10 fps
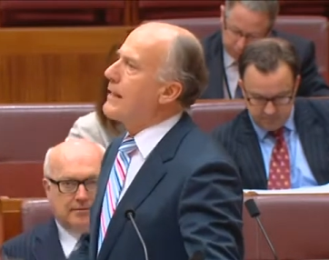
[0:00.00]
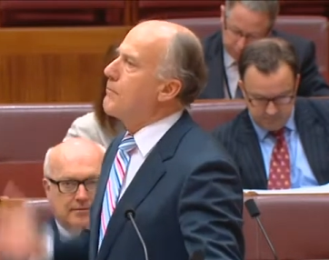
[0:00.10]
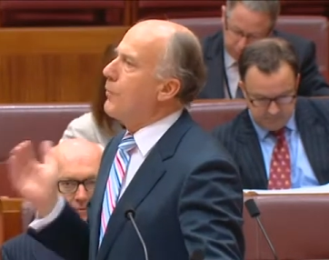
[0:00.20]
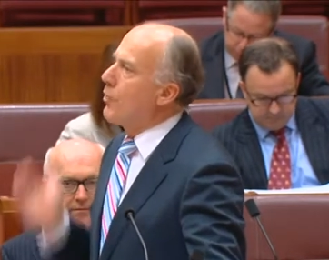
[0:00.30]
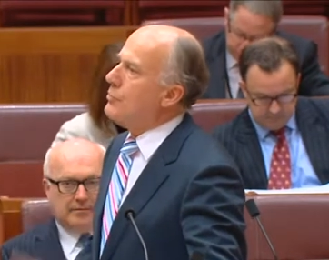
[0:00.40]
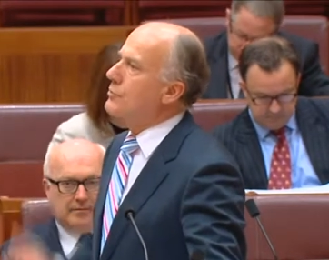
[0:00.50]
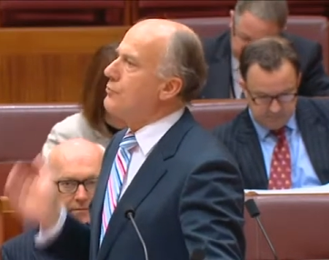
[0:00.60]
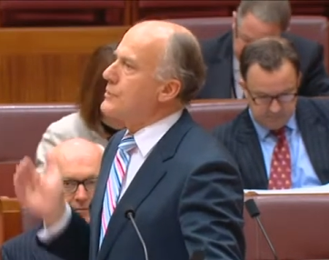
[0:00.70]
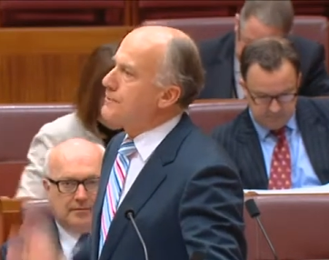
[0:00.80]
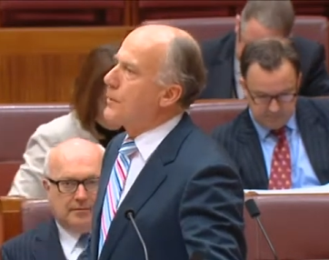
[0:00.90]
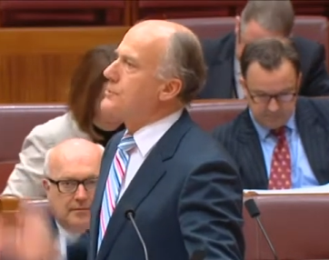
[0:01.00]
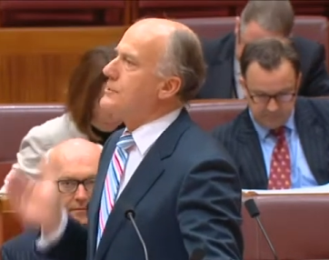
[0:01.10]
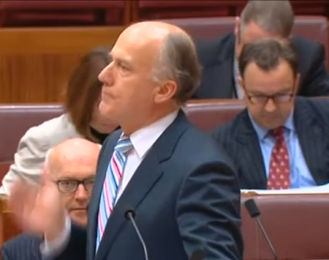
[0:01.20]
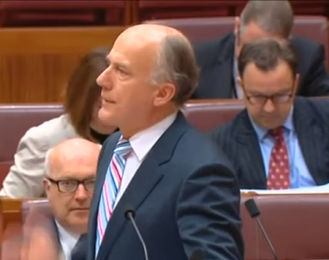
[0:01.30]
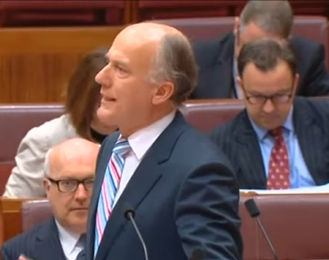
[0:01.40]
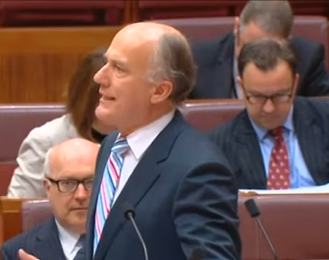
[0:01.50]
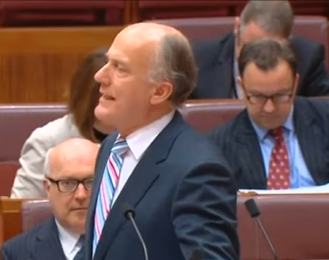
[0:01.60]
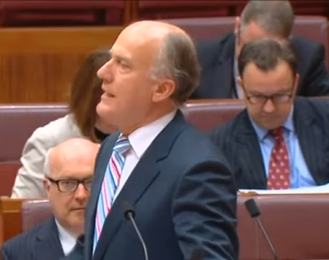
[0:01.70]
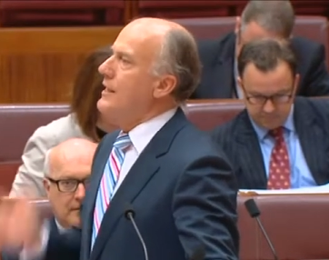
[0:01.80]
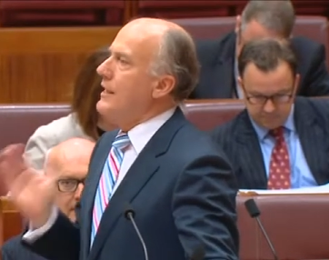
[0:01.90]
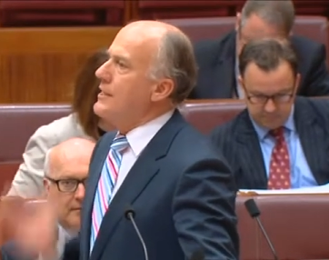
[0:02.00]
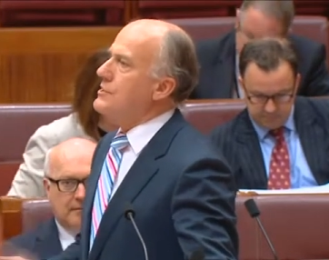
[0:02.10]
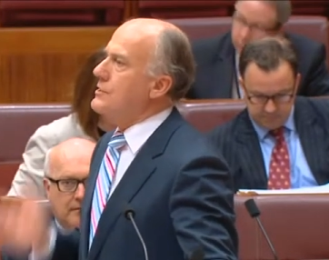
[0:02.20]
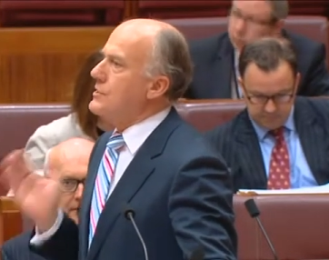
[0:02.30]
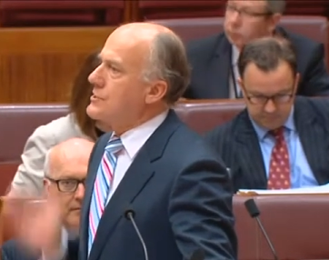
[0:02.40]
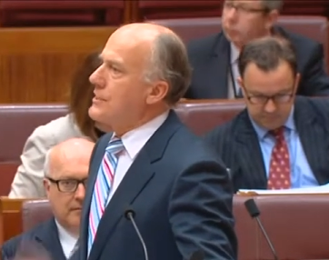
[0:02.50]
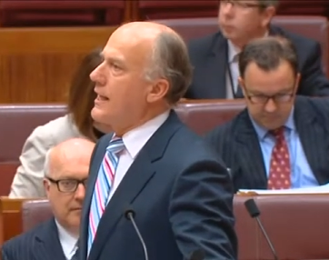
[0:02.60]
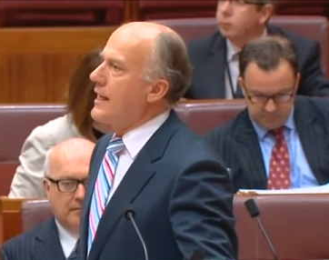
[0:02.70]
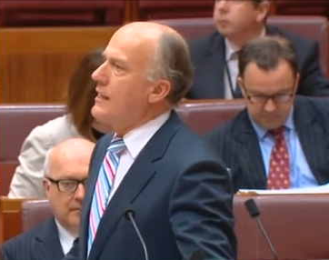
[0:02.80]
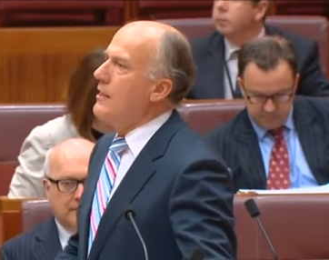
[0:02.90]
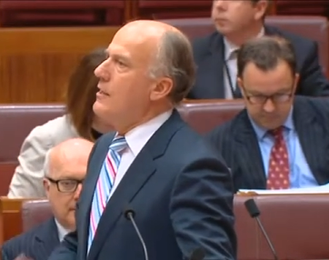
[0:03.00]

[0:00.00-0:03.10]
Speaker 1: important responsibility is to say,